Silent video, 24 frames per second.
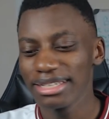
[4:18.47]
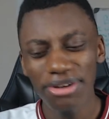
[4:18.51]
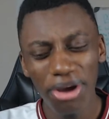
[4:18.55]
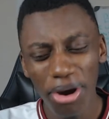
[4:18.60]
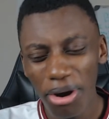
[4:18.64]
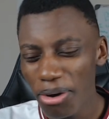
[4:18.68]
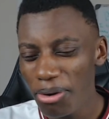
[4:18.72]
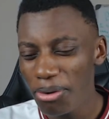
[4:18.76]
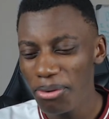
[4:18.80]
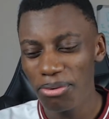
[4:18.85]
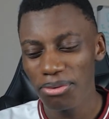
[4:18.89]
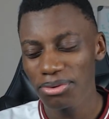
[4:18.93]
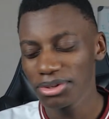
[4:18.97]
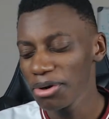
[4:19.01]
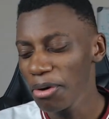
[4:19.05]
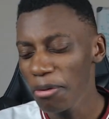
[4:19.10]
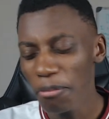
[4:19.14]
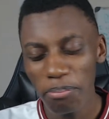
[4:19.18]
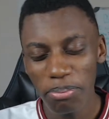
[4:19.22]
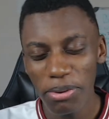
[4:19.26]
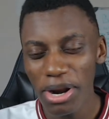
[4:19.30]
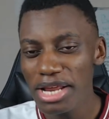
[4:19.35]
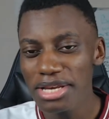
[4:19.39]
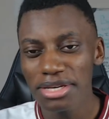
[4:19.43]
No,
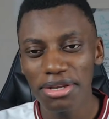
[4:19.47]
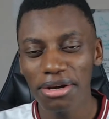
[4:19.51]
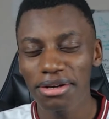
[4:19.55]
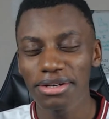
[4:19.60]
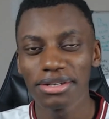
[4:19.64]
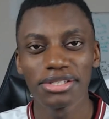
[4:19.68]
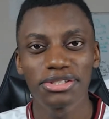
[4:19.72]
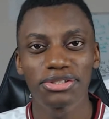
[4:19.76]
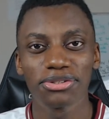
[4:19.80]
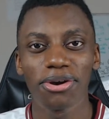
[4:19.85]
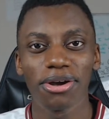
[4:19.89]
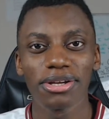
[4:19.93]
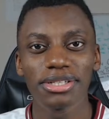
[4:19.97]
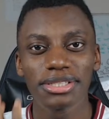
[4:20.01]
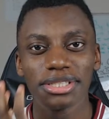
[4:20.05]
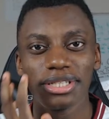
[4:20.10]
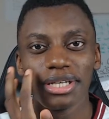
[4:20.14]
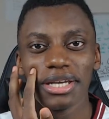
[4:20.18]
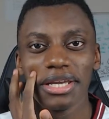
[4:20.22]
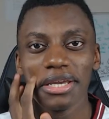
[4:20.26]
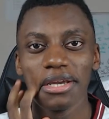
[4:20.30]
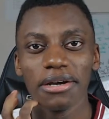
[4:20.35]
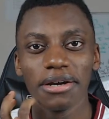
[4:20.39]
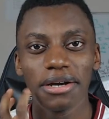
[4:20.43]
don't bring Douglas
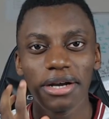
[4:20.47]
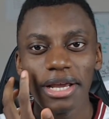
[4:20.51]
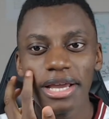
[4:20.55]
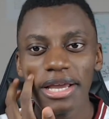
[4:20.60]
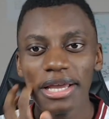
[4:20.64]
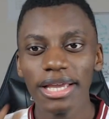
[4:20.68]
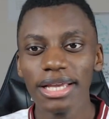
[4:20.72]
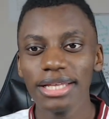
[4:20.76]
Costa here.